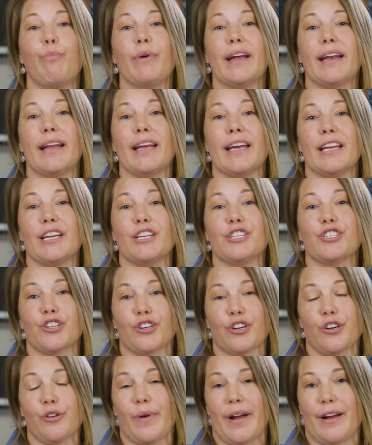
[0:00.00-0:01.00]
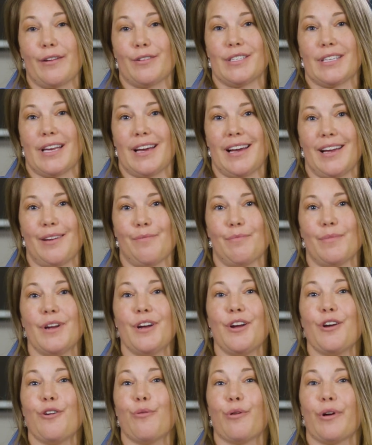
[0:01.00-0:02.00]
but in turnaround time.
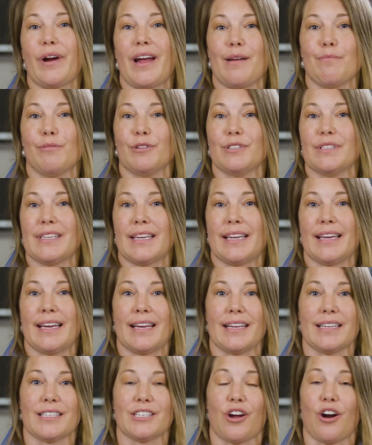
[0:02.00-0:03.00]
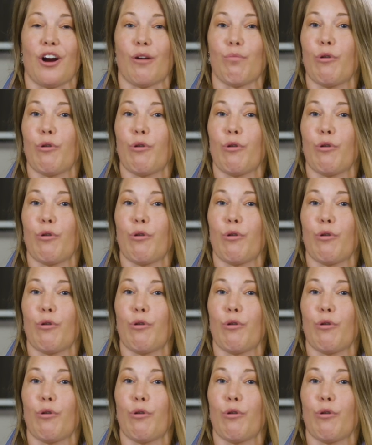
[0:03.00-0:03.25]
We're able to get our